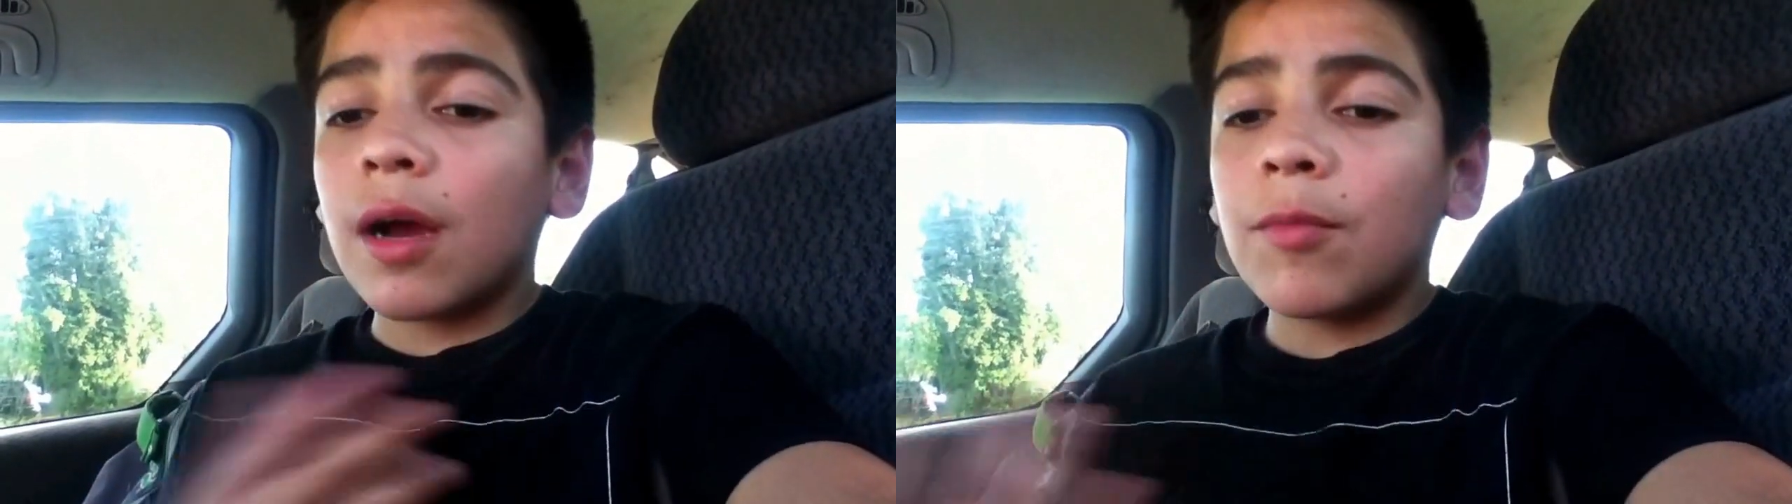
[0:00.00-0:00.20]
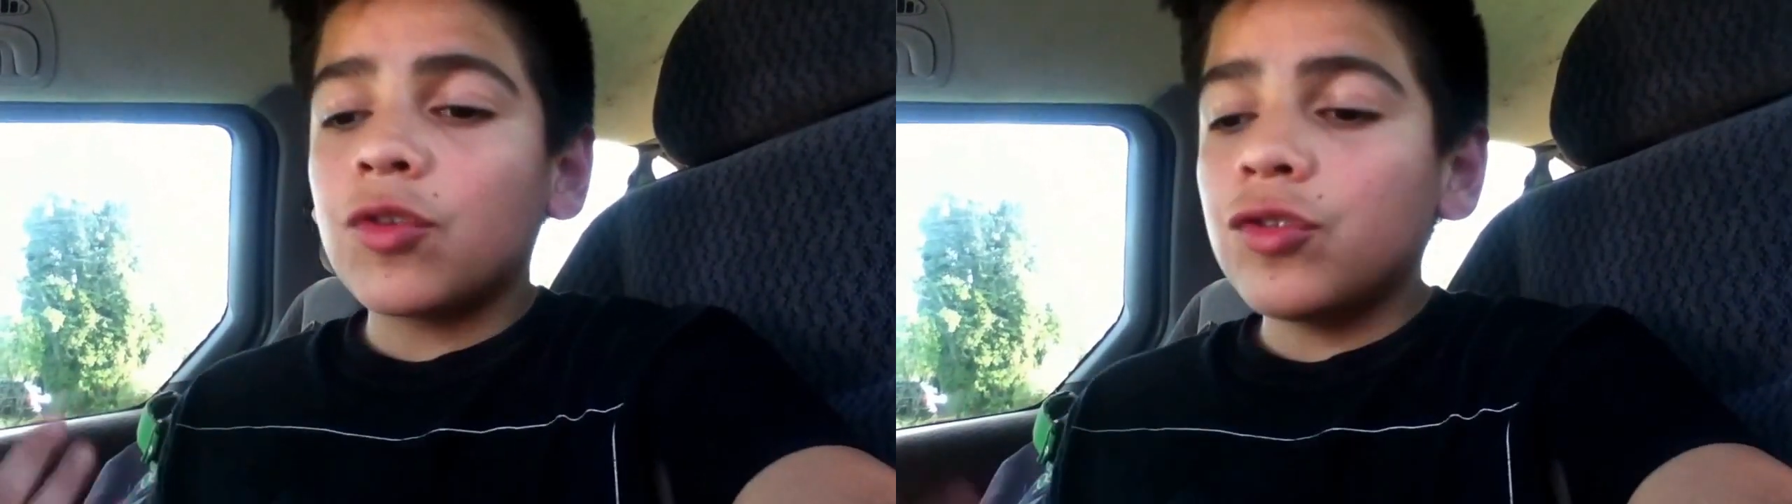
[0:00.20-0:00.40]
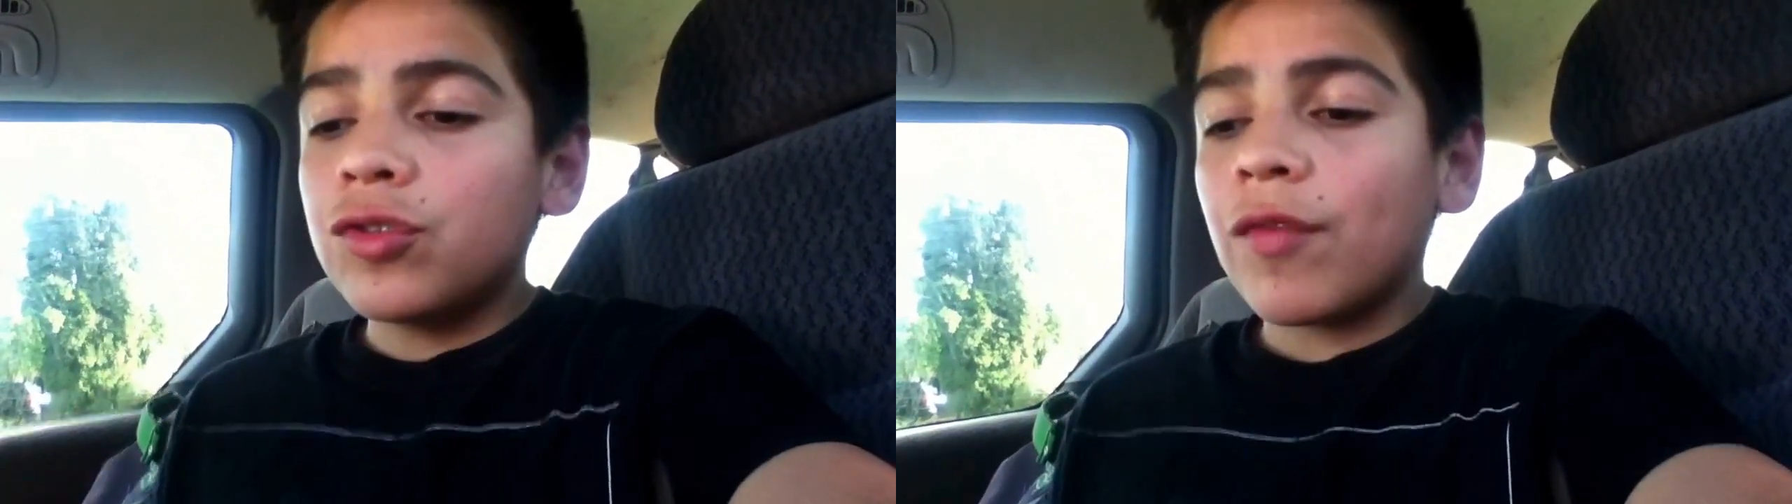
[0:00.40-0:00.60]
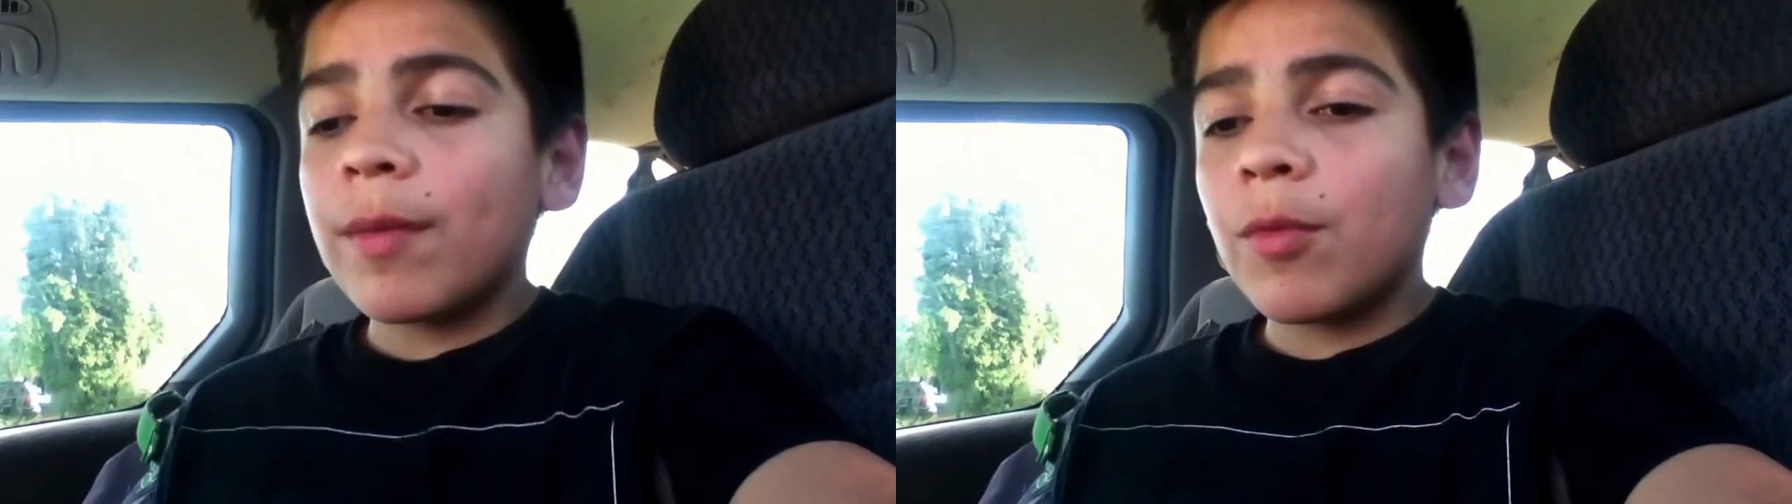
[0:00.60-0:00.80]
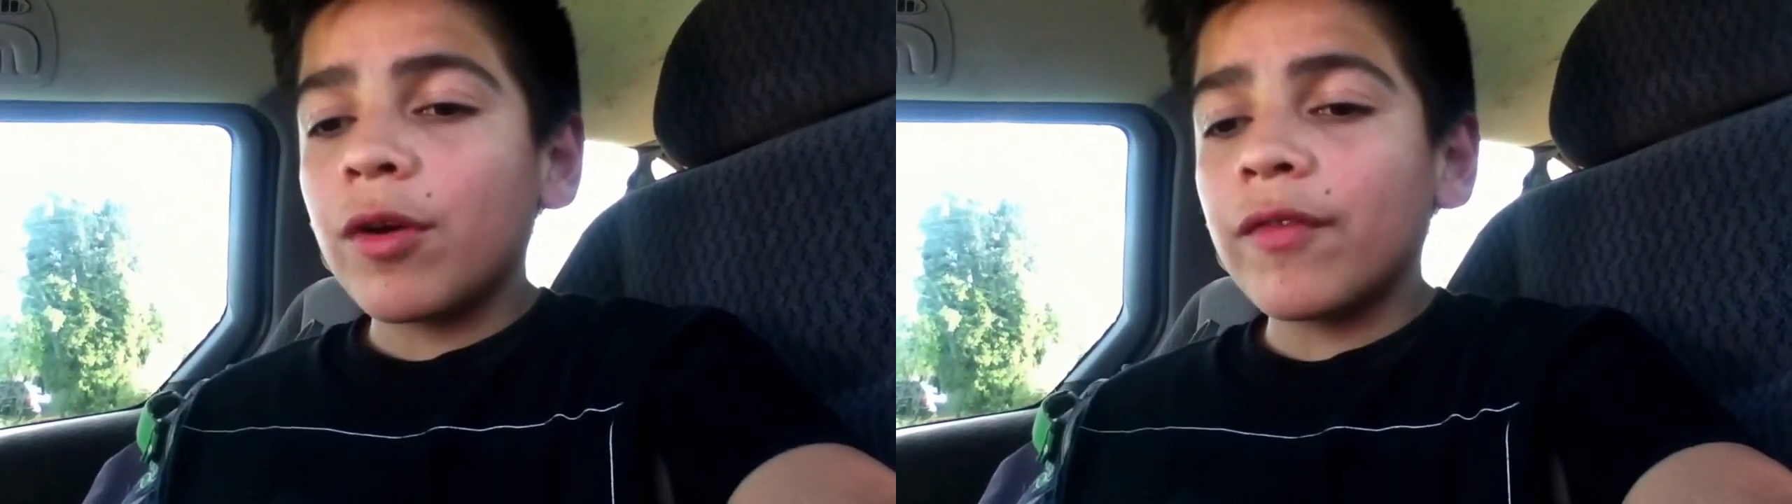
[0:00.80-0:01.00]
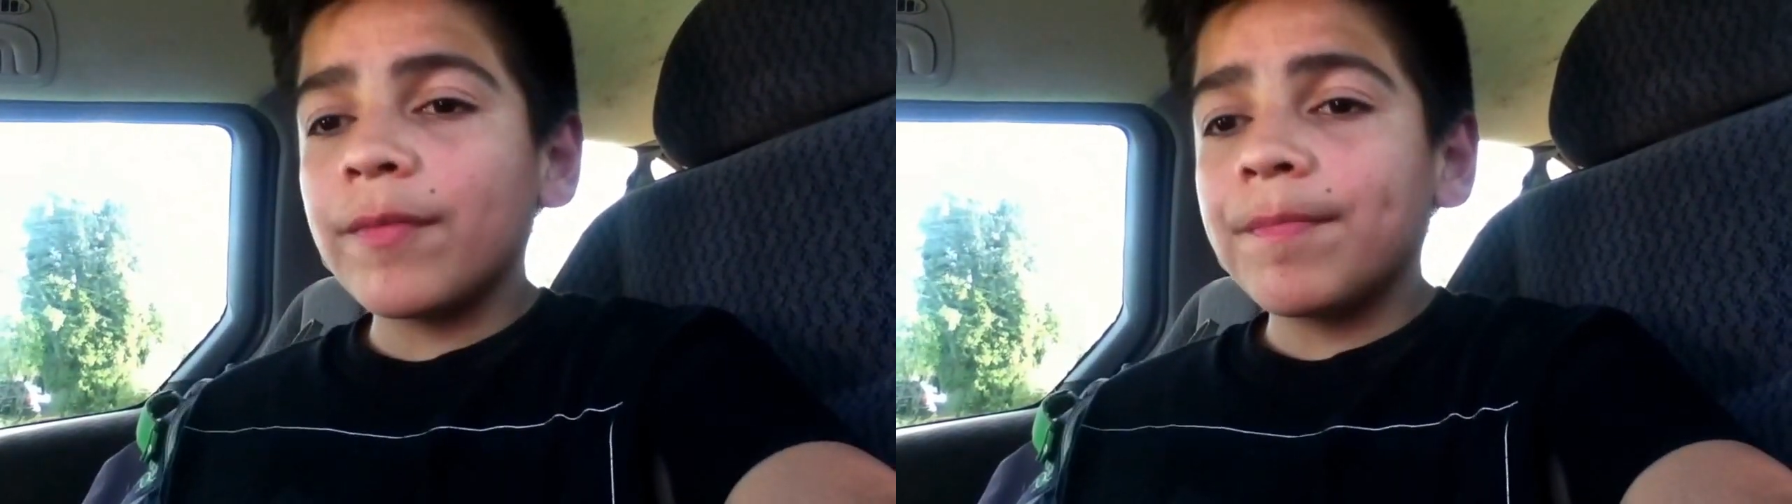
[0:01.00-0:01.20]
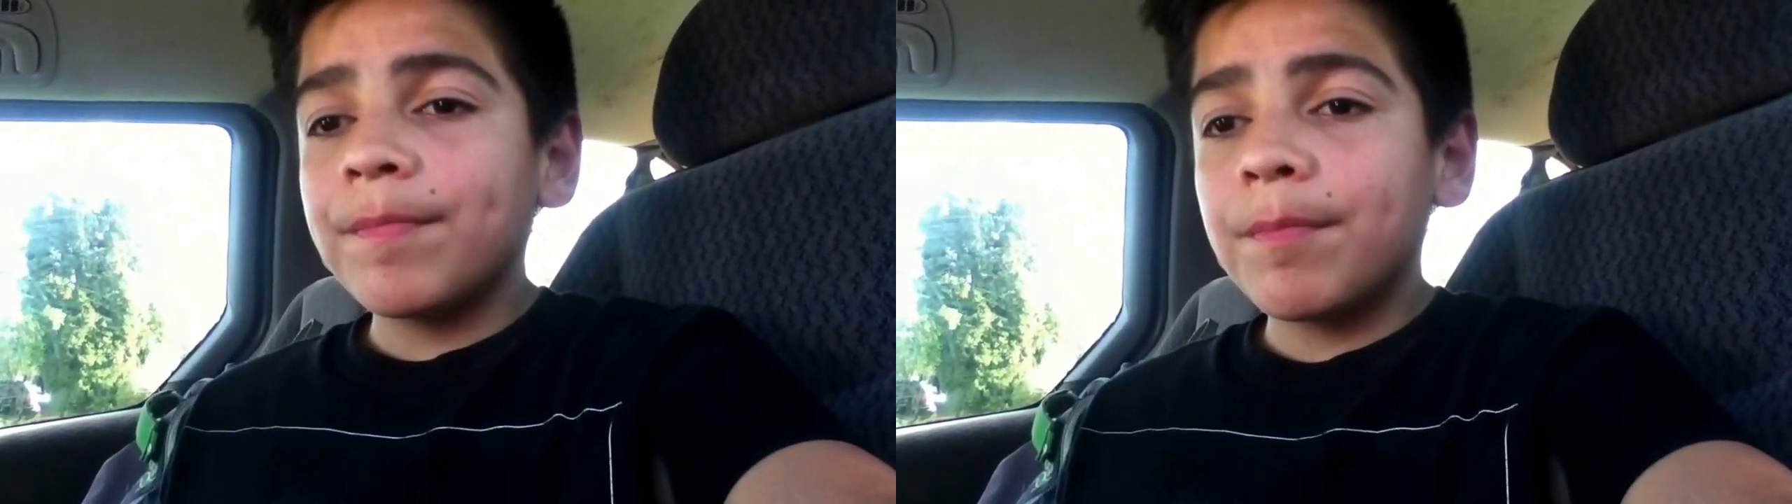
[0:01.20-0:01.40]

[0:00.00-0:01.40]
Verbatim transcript: I'm a huge fanboy of him.